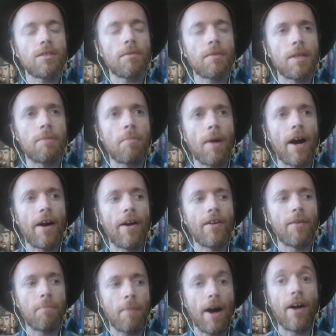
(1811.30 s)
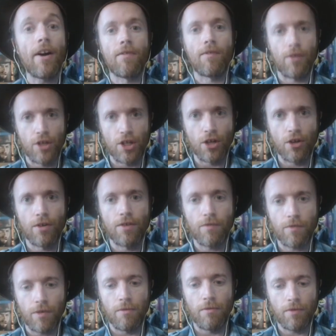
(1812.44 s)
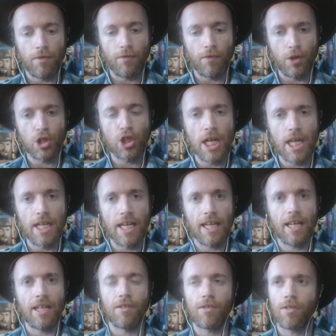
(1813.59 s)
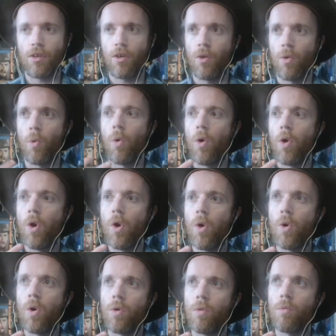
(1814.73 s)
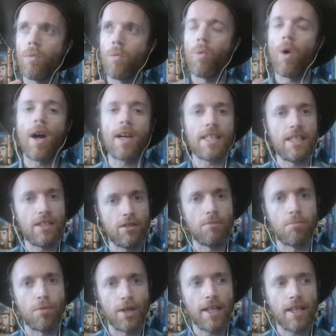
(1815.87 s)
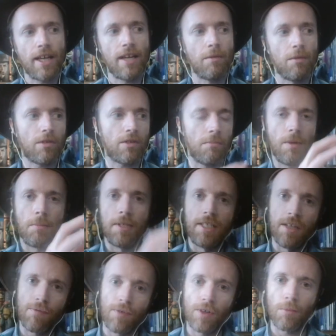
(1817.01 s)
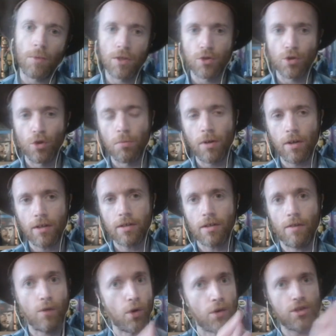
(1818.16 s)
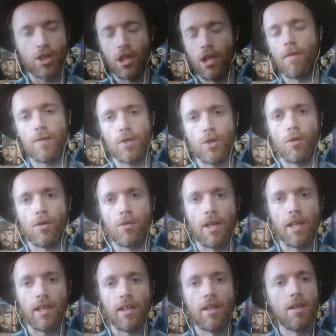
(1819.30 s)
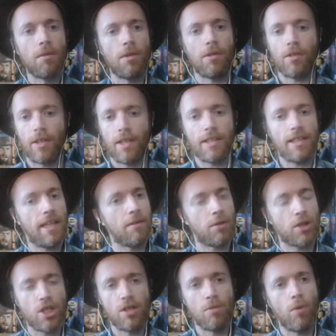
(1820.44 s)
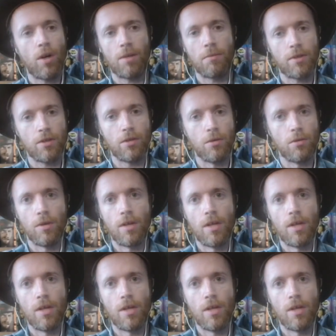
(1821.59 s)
did part of her yearn for Shane and kind of saw what he could bring, and it was maybe different to what Joe brought. Of course, she loved Joe as well. We saw that at the end where she didn't want him to go